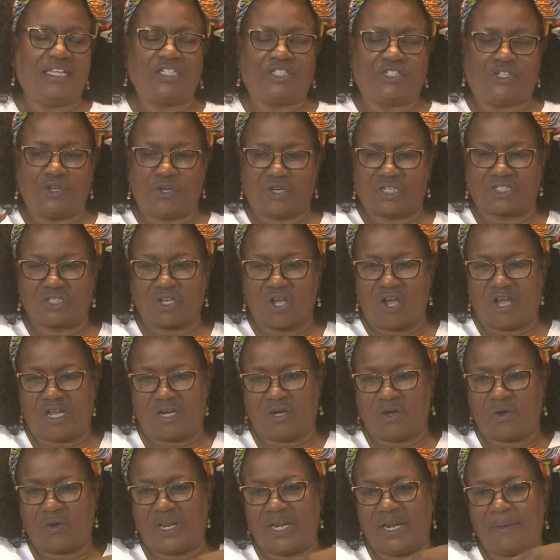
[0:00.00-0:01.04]
Joe's Corner.
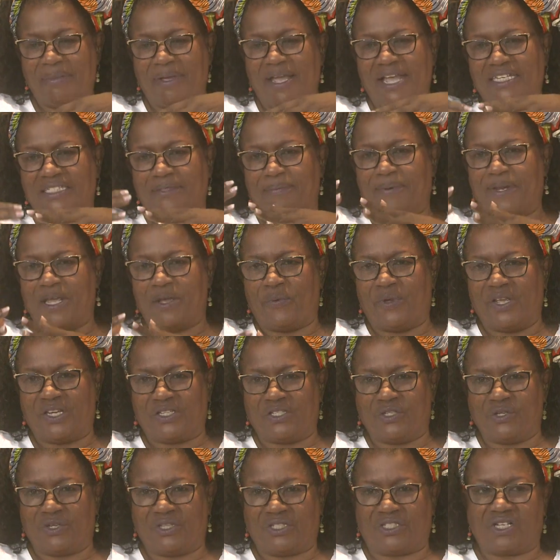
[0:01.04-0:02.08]
Okay, let me explain where
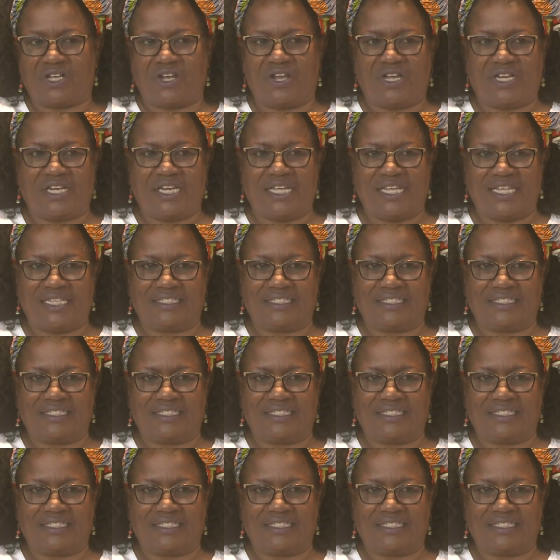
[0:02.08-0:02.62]
Joe's Corner is.